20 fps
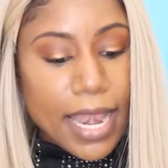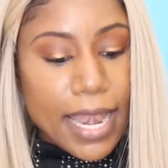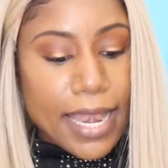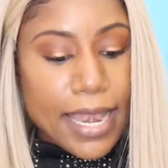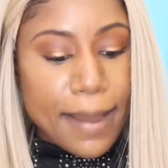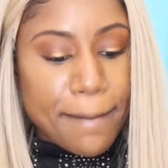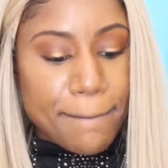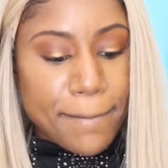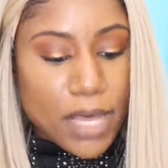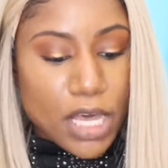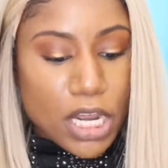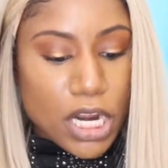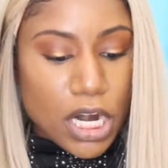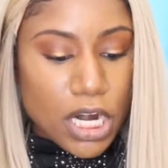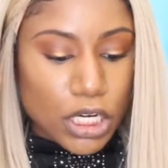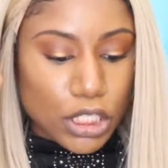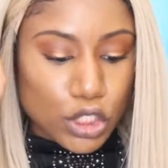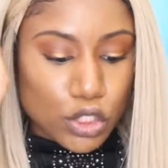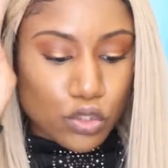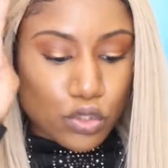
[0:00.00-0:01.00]

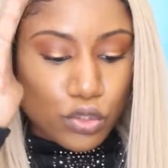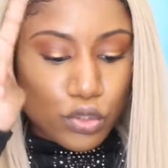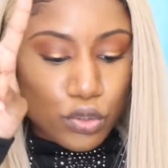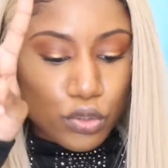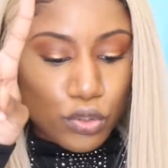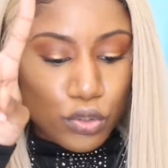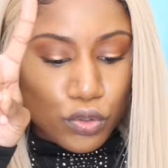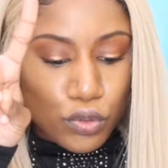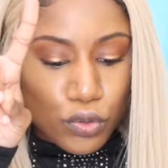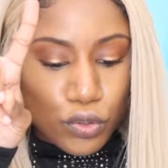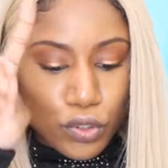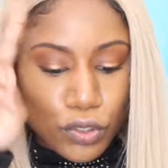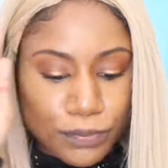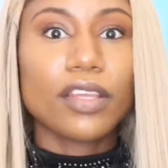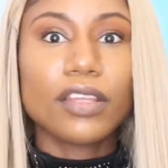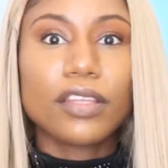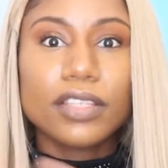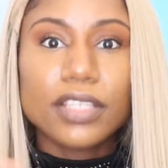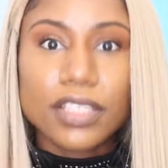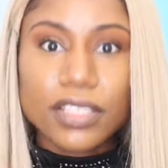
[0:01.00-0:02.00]
Number 2,
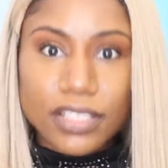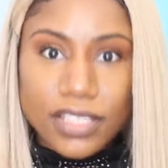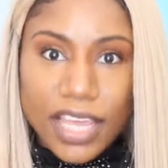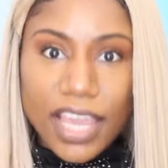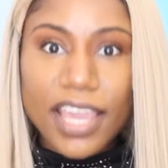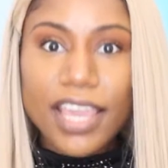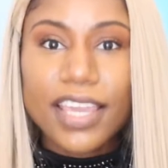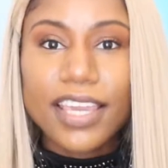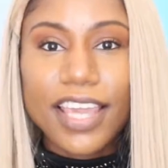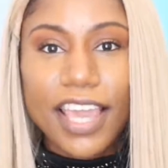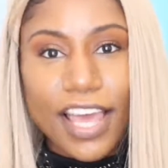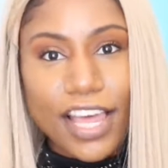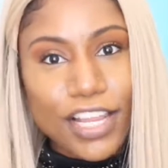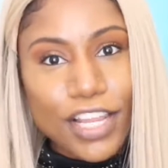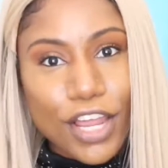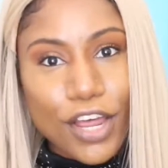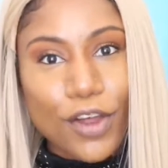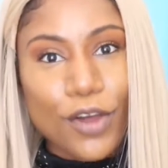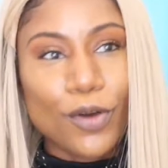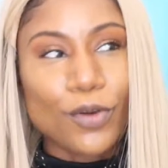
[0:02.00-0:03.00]
saying
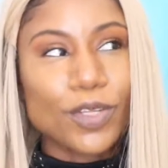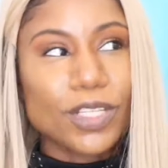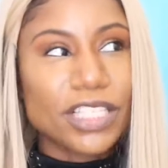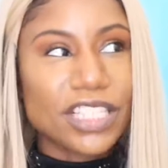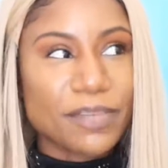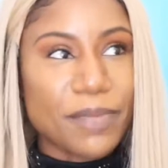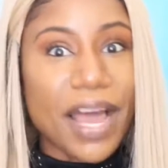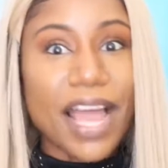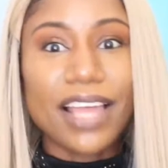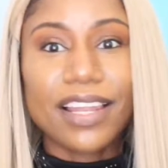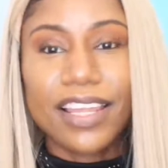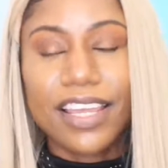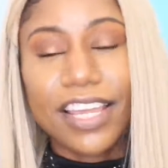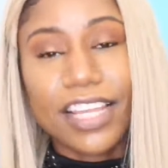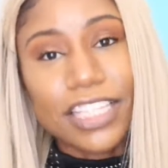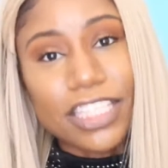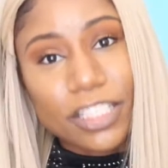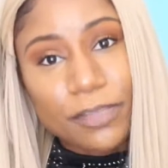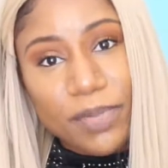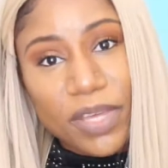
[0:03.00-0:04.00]
hello, smiling,
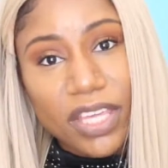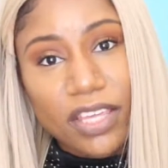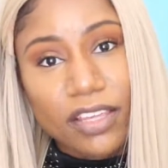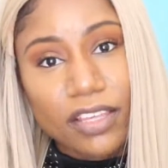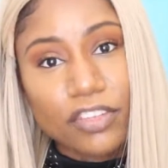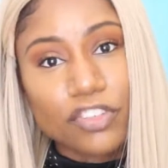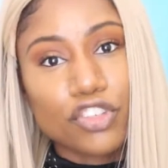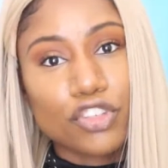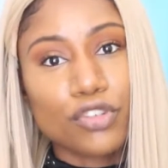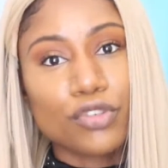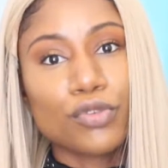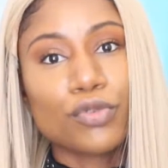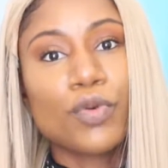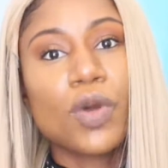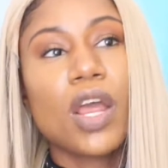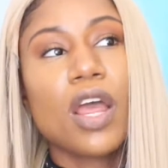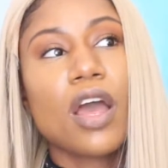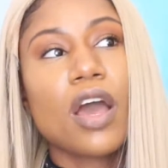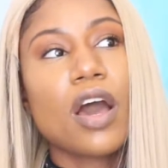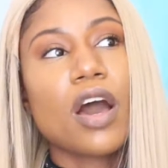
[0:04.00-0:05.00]
and speaking
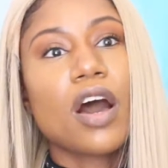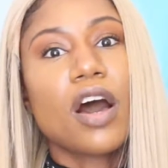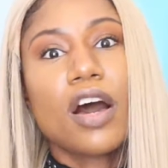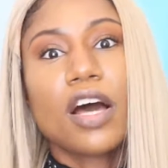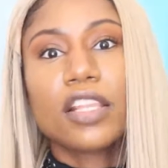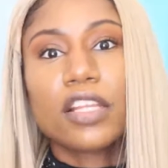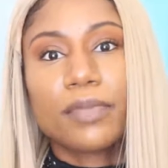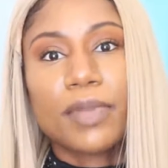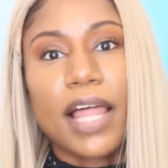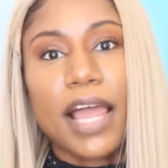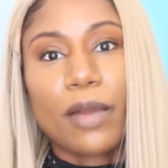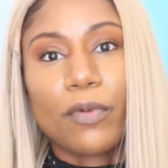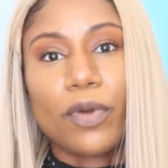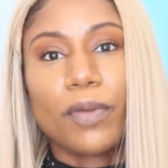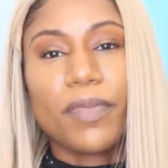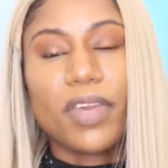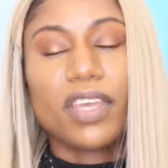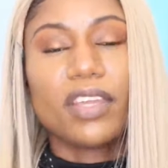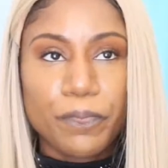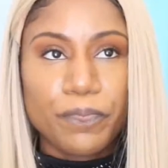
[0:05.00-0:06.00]
to other Black
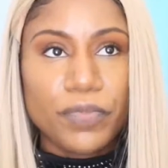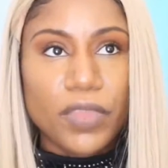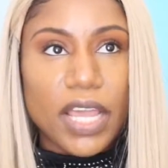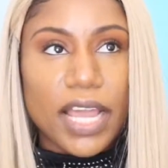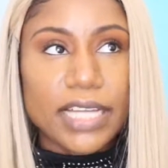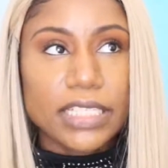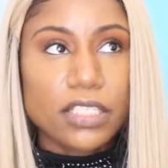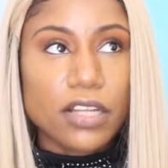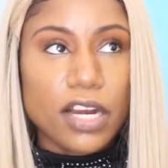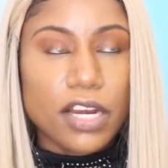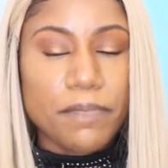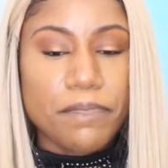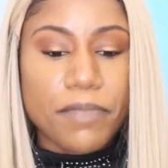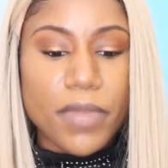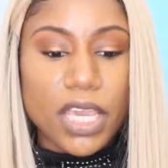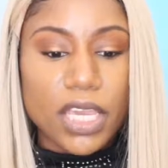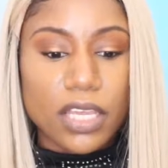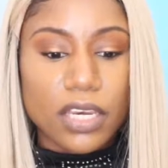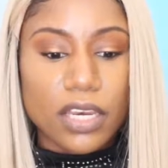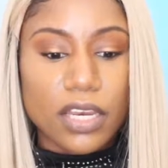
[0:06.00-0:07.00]
women. I started
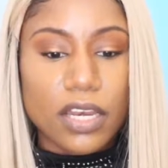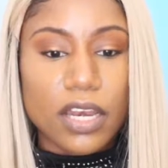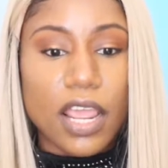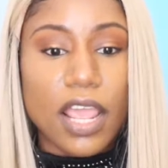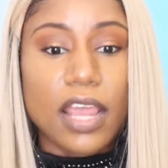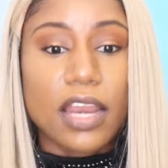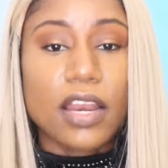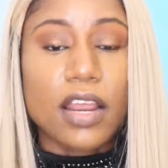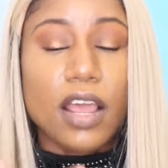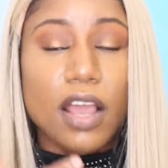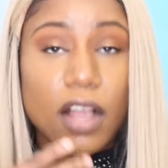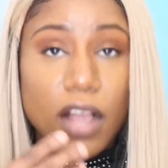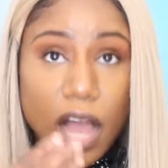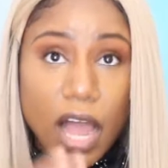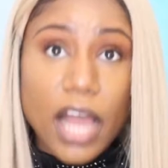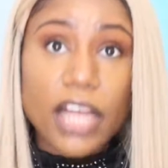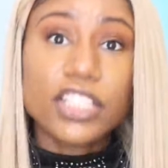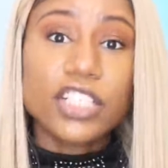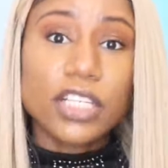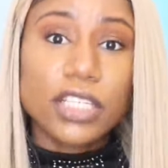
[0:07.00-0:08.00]
making a
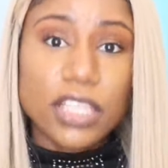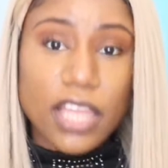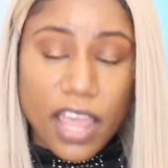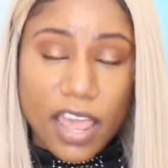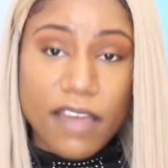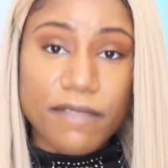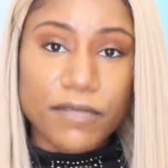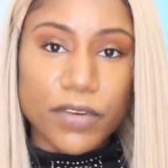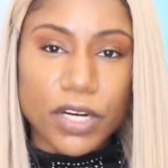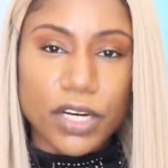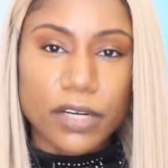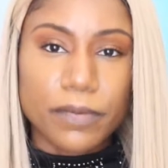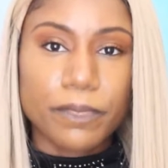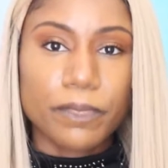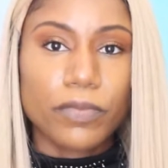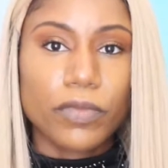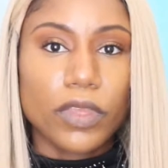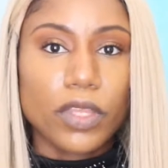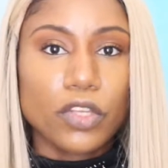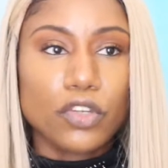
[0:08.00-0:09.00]
conscious effort
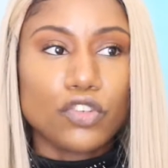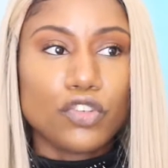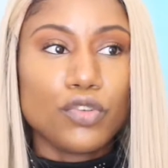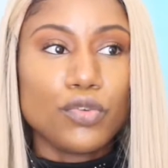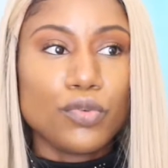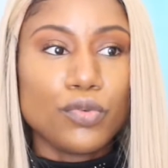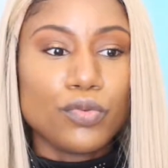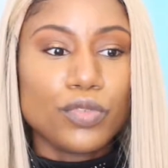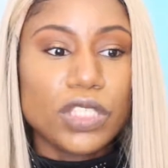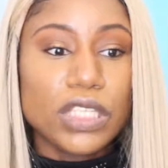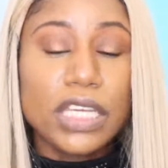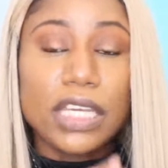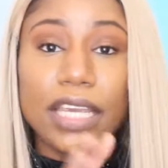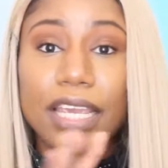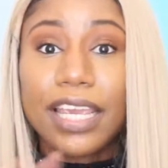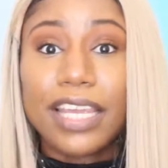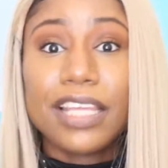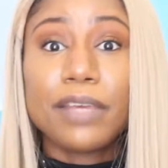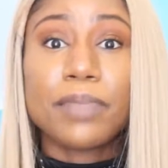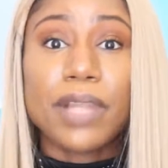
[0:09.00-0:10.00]
to see
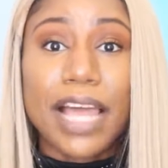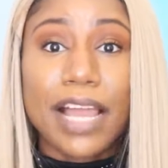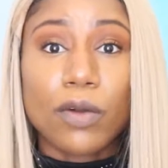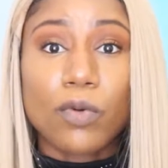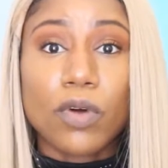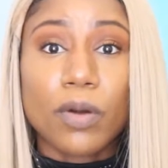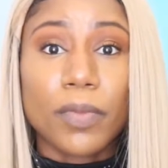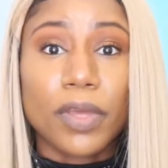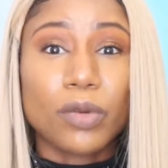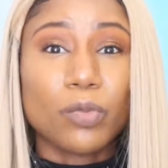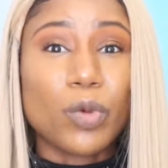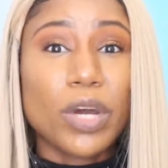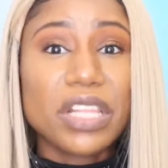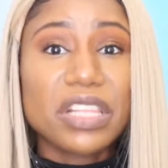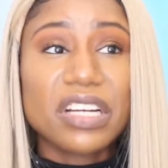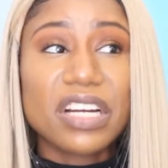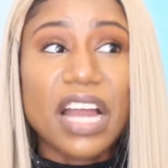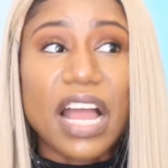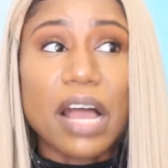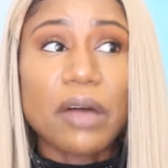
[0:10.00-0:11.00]
any Black woman,
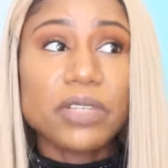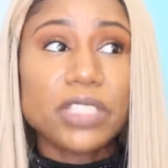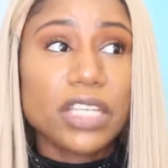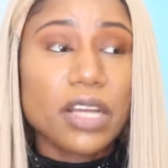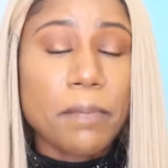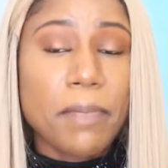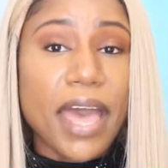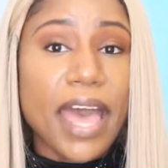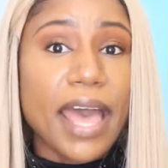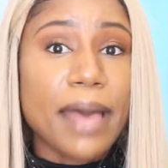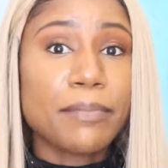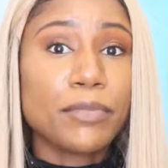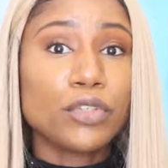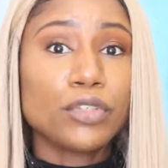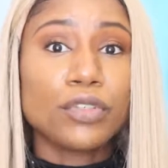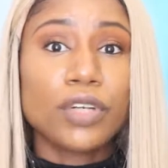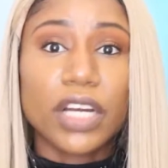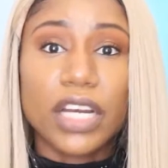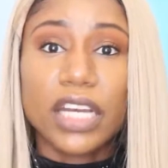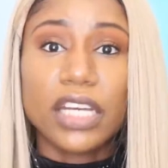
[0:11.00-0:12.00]
whether I was in a bad
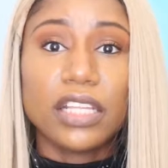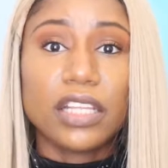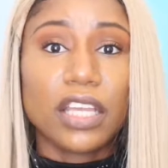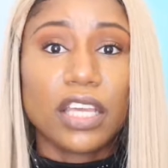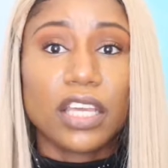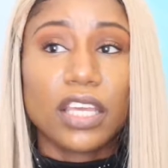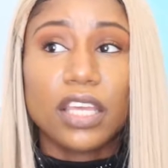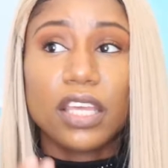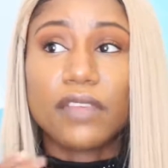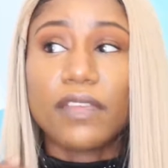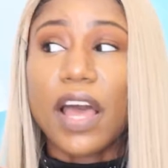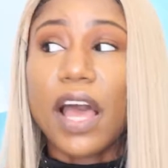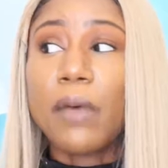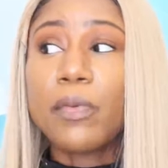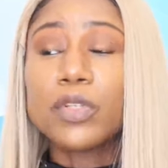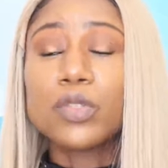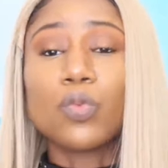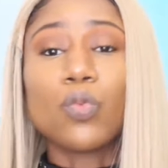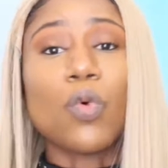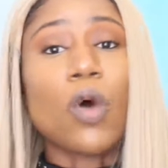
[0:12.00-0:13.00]
mood or anything. If I
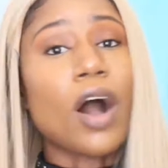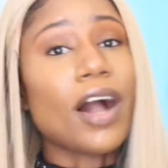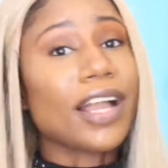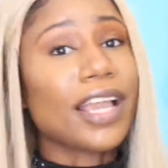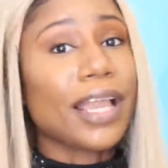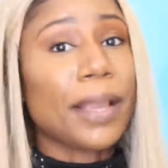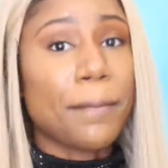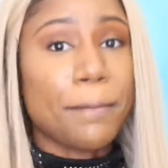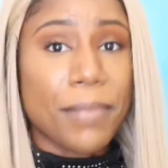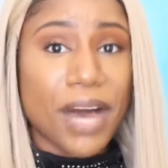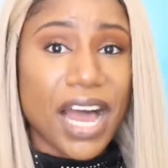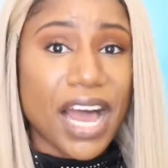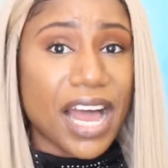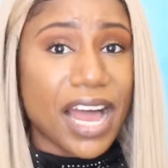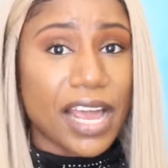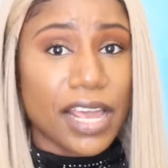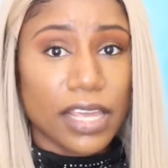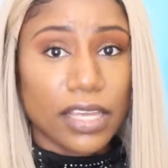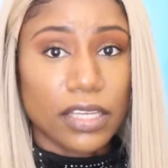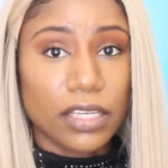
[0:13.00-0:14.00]
was walking
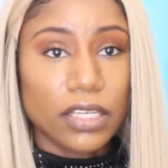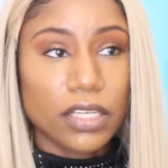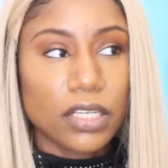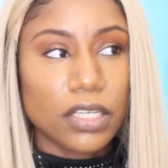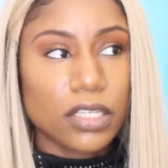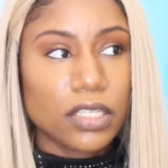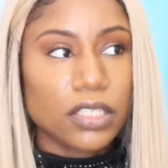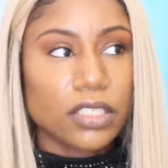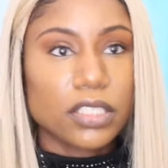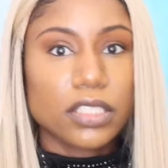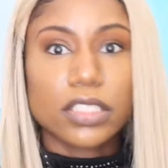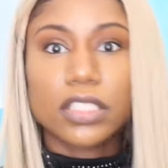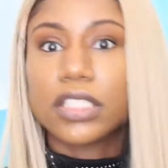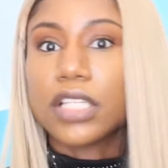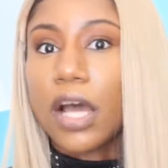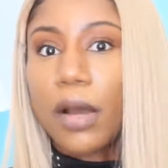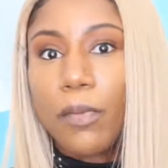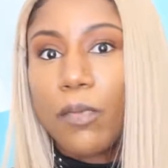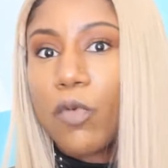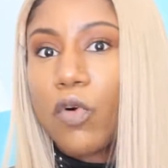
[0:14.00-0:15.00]
by
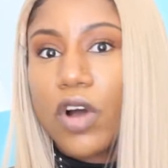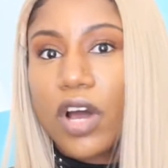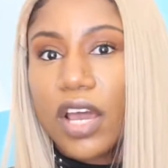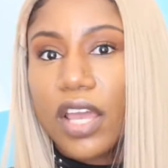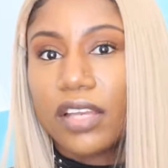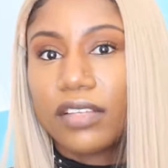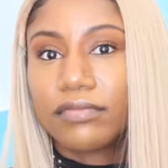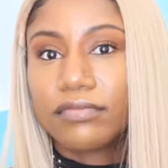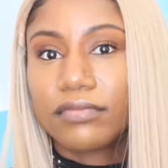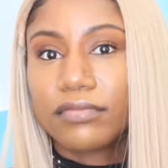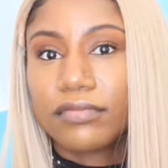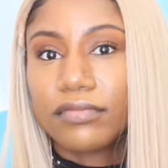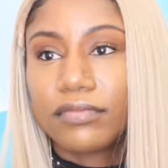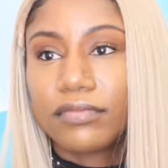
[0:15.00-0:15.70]
someone,